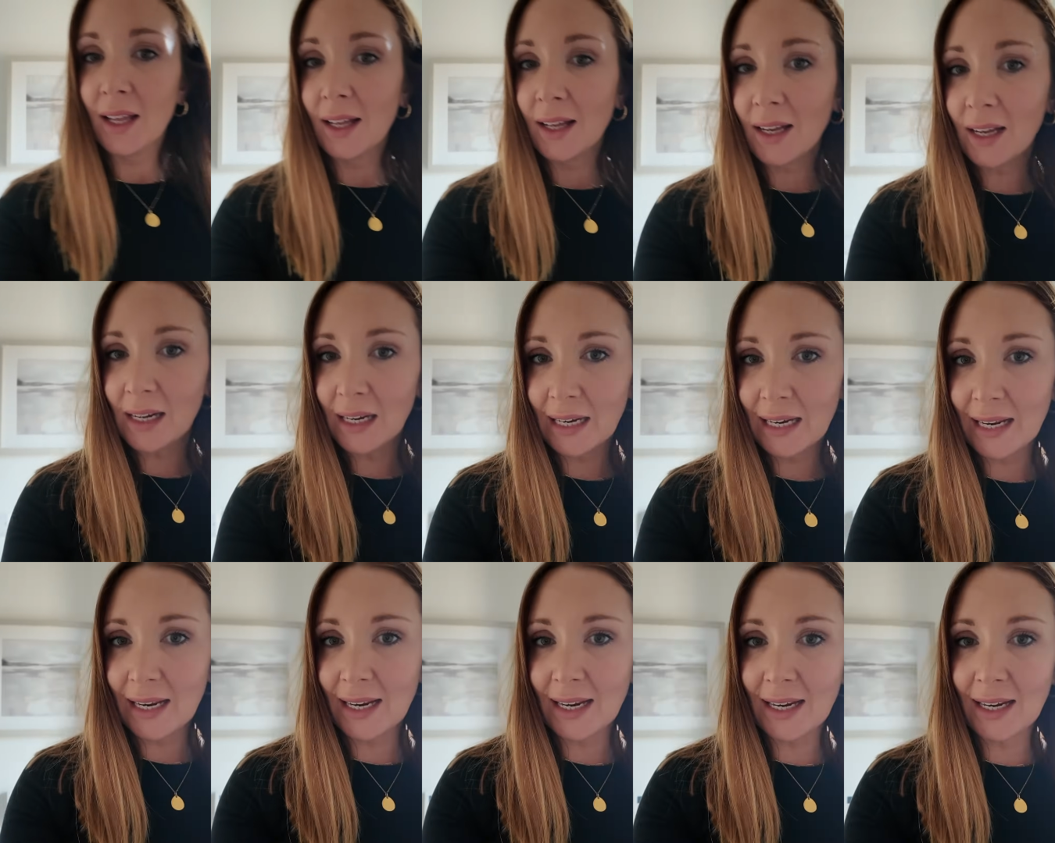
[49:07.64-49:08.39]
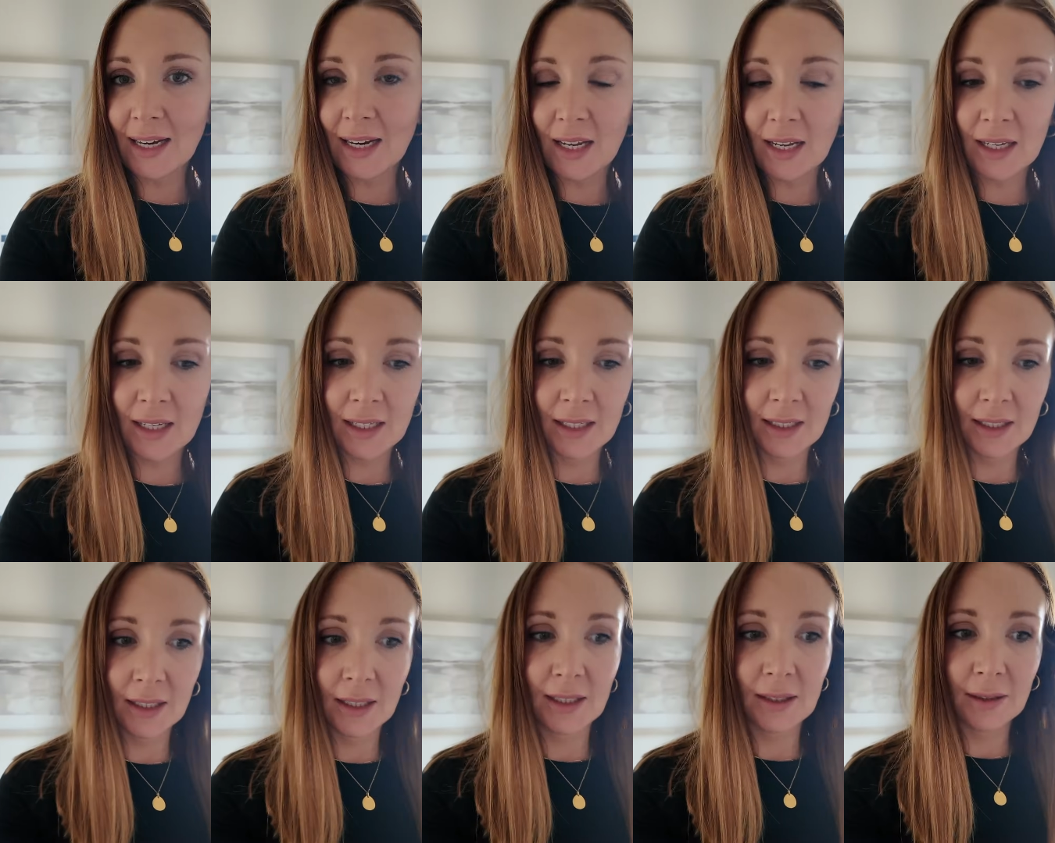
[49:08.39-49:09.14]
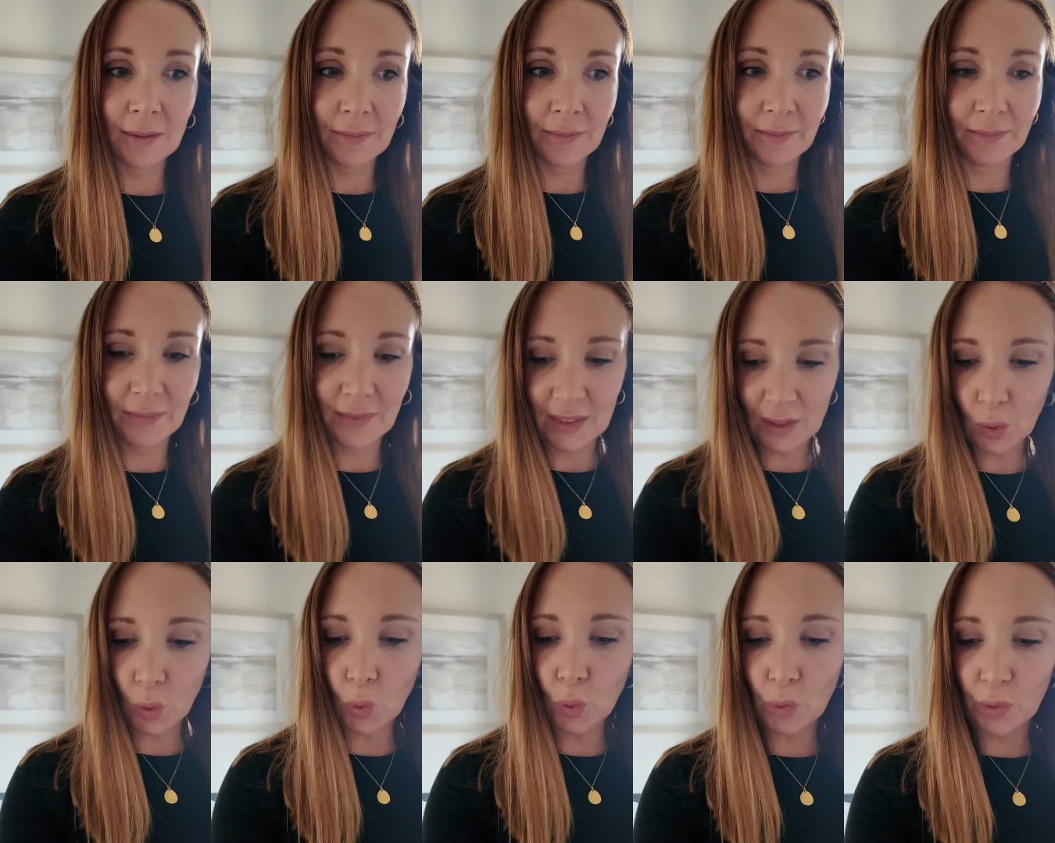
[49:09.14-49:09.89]
clean
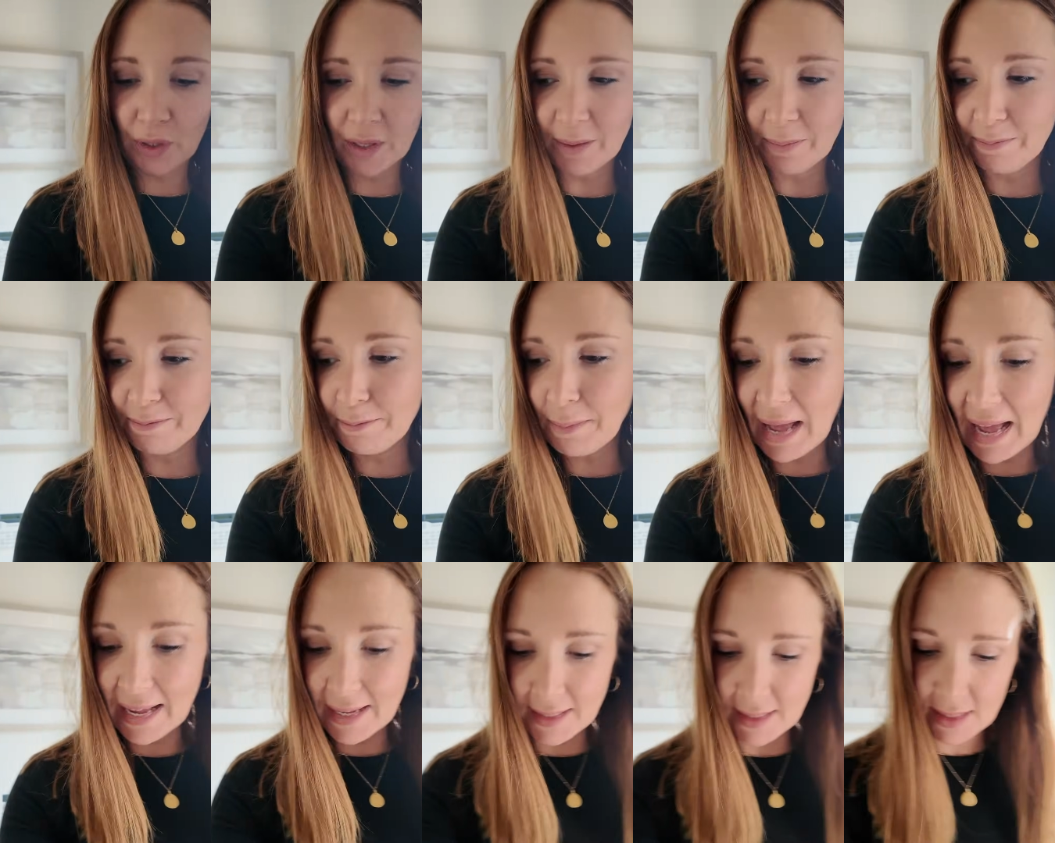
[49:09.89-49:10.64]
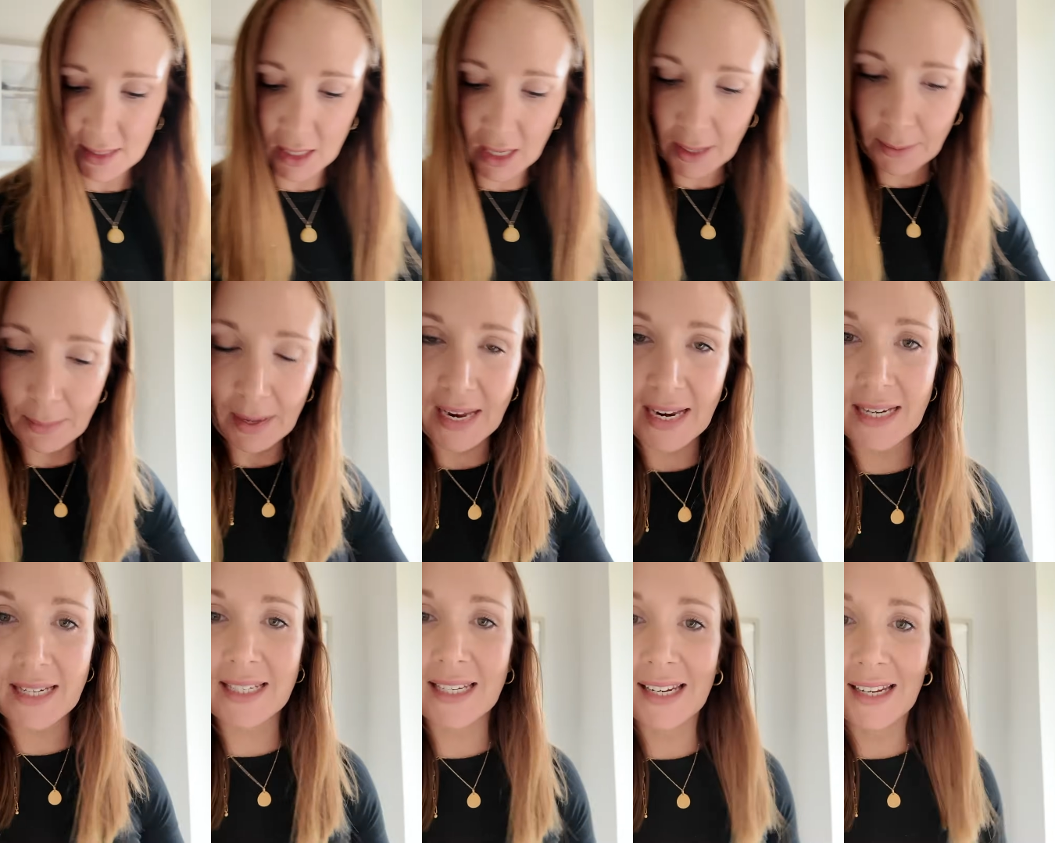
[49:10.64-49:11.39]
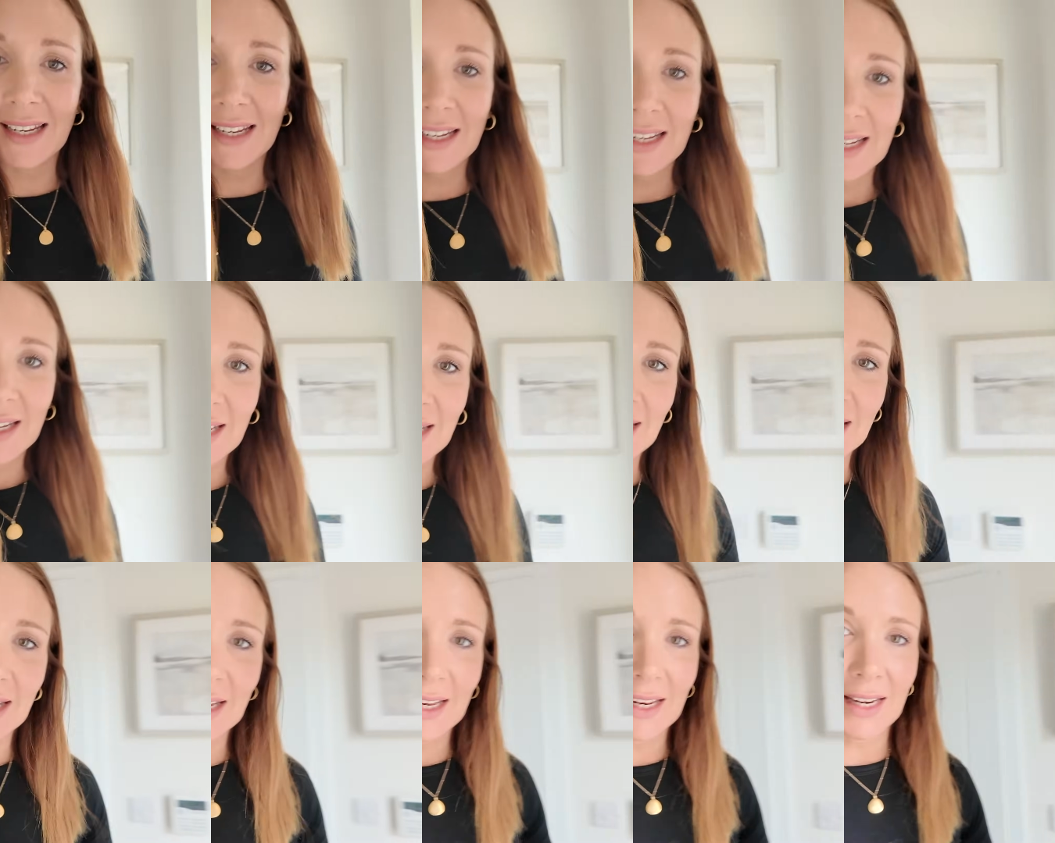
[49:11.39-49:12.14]
all the mess that I made
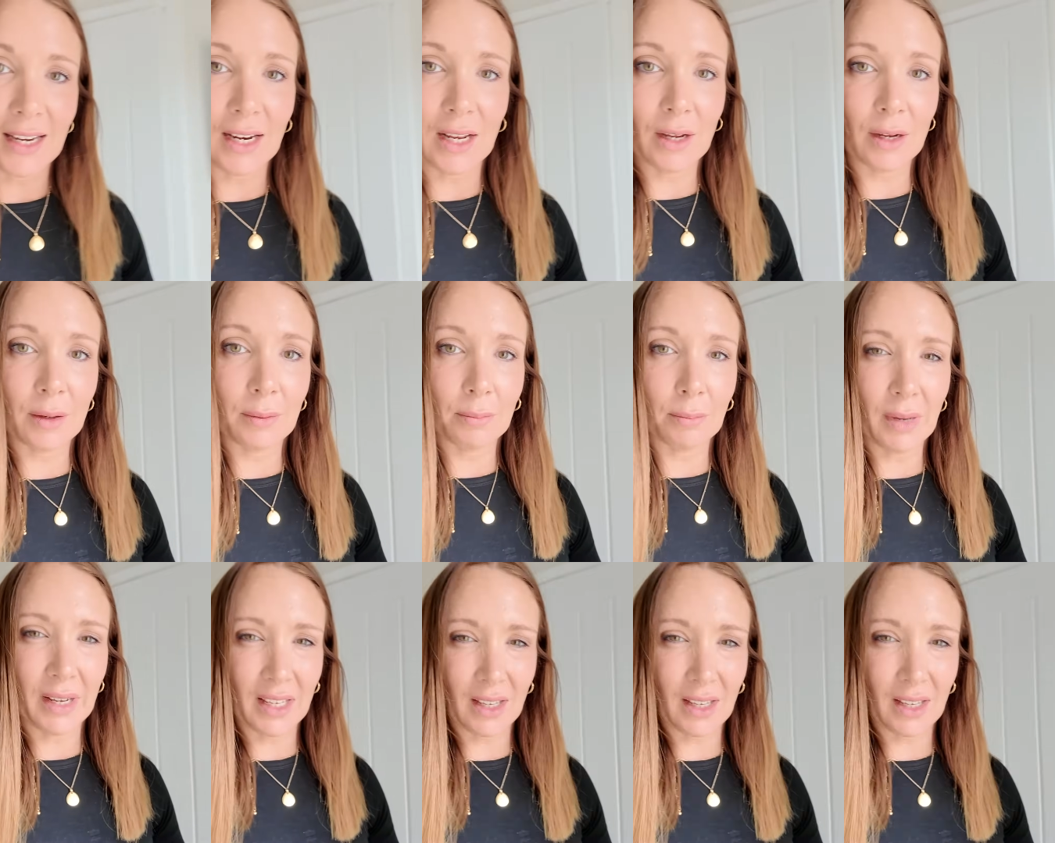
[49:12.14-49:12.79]
in my